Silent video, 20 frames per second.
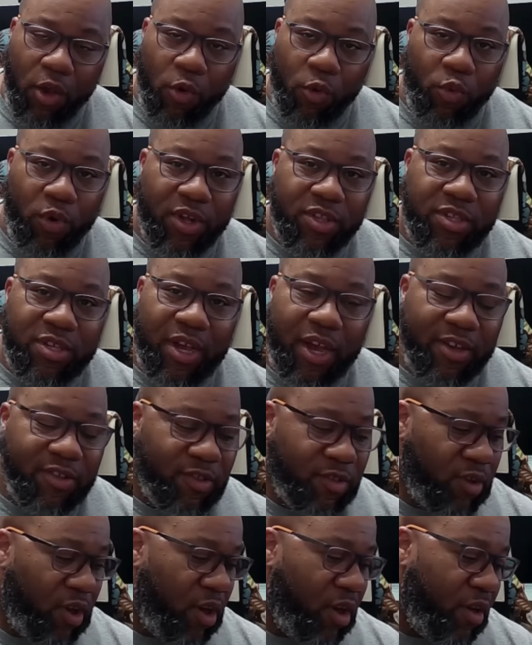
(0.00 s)
Once I
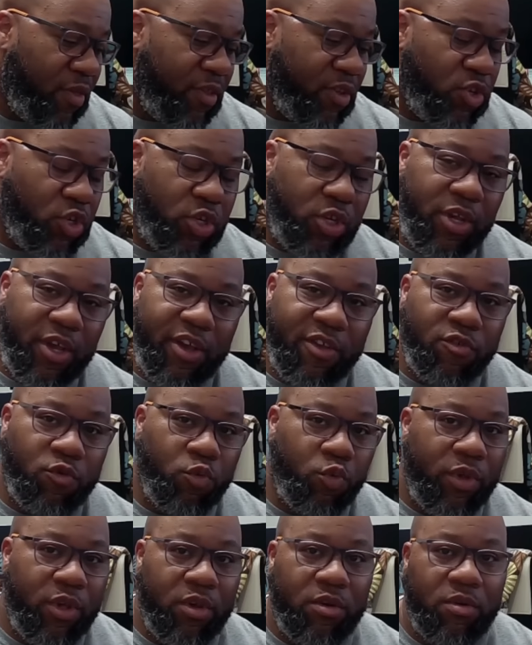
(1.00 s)
saw the GS
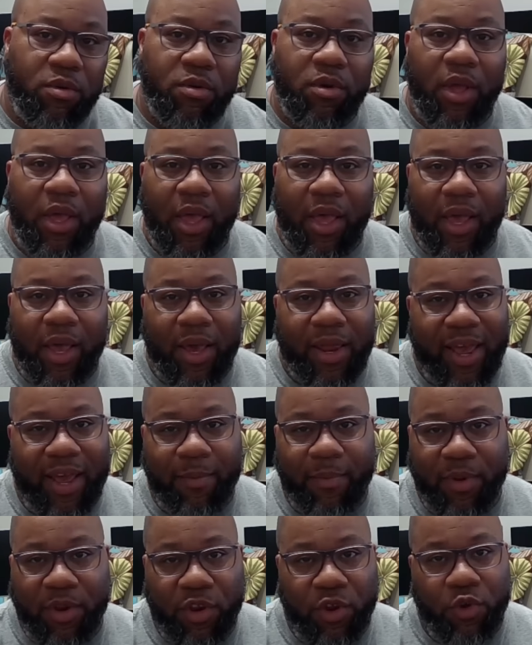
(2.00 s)
wheel and
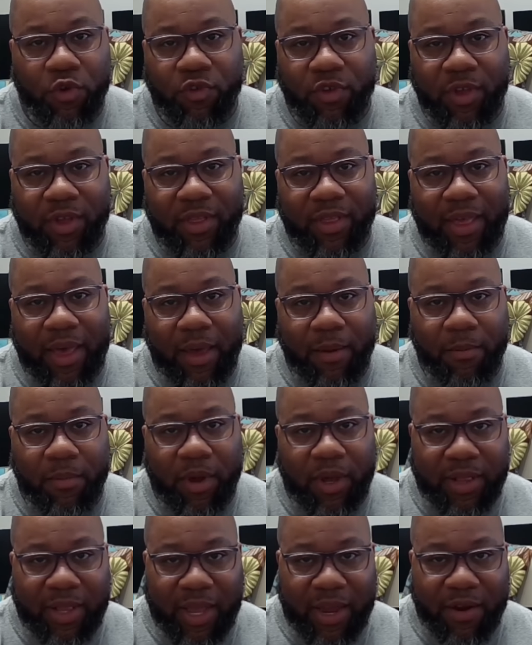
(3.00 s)
I'd been using that
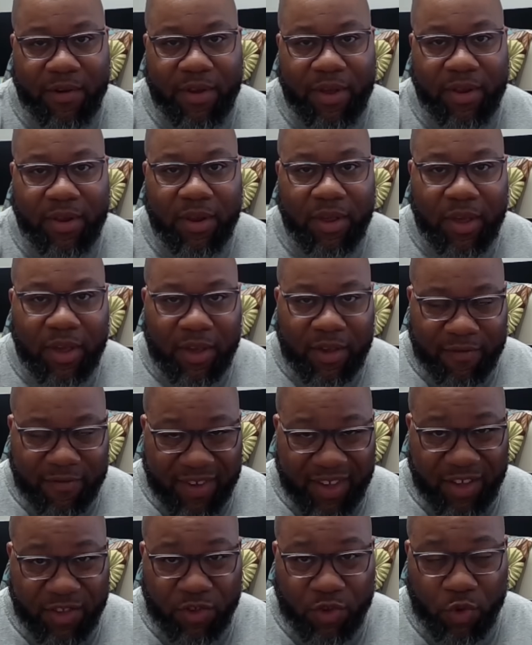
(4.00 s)
McLaren
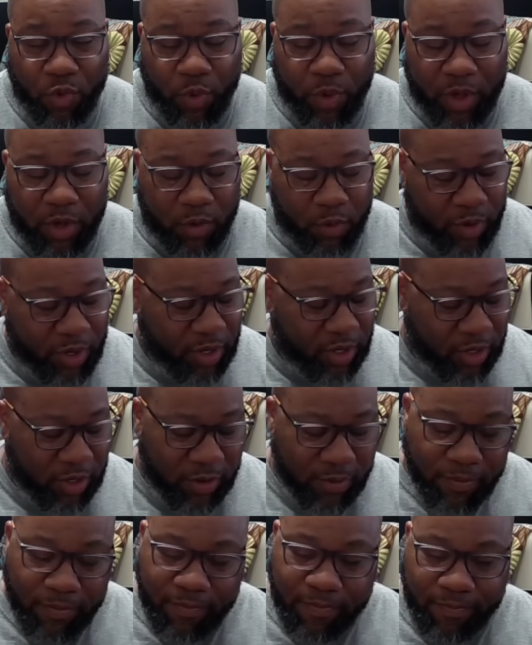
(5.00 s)
V2 wheel, which
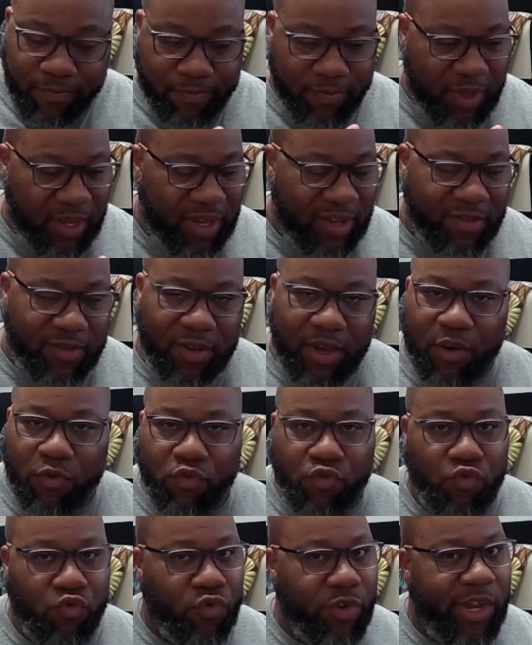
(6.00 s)
is a
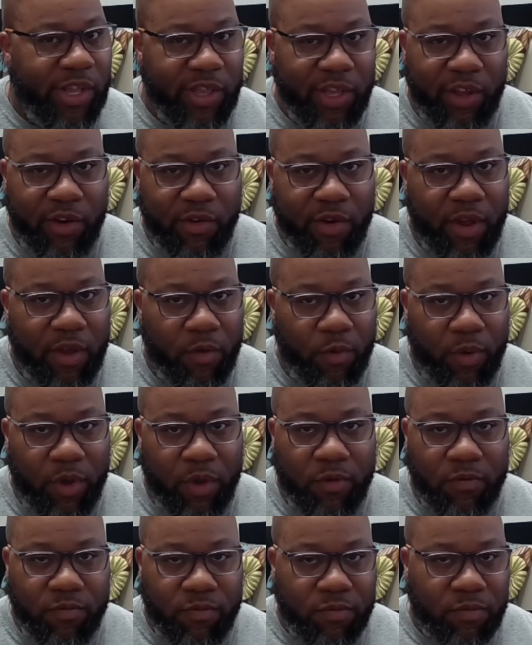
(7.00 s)
really great
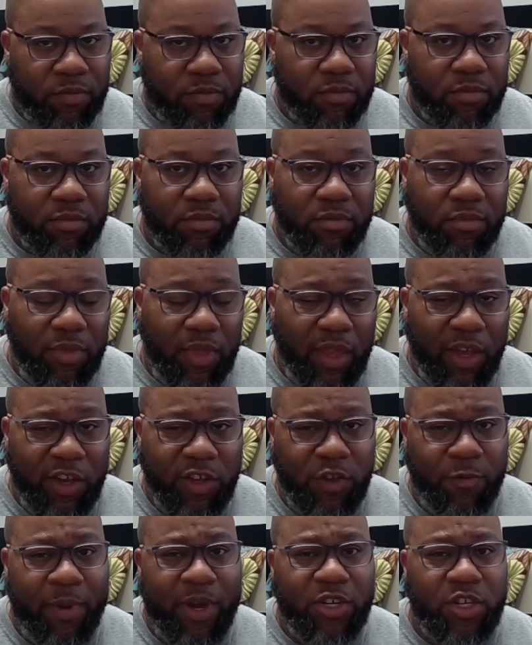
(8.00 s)
wheel,
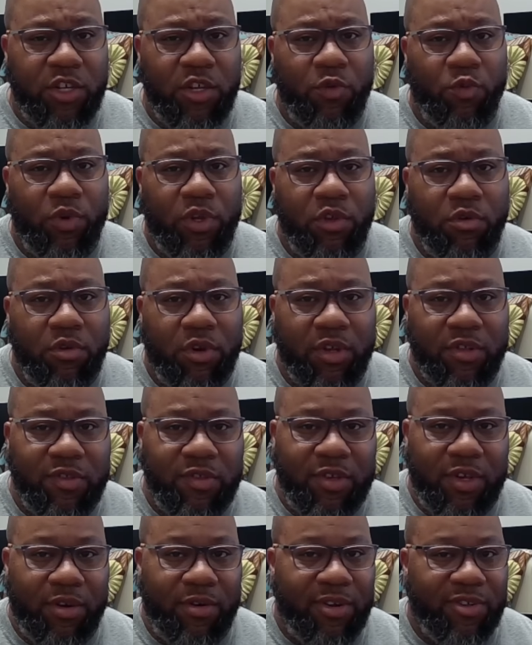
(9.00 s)
especially when you
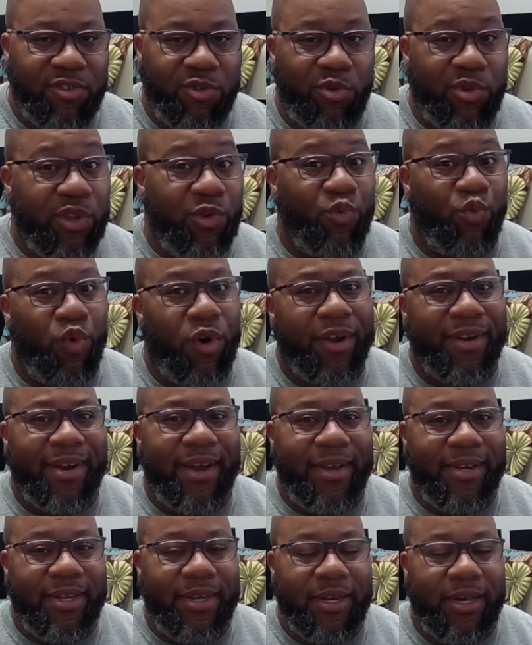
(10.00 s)
consider it's only
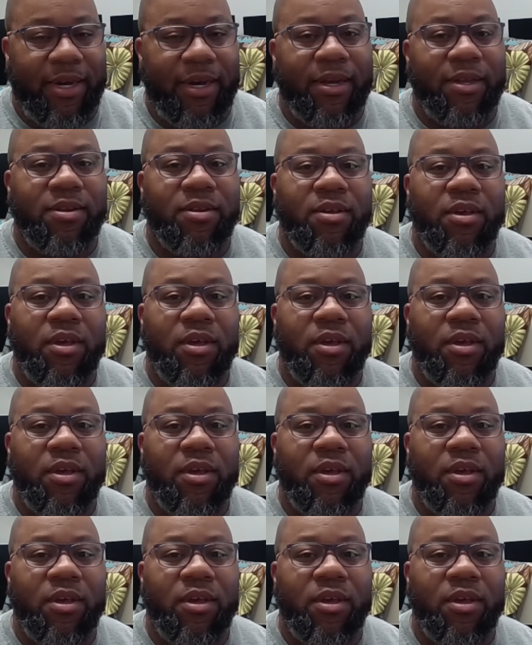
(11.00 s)
$199.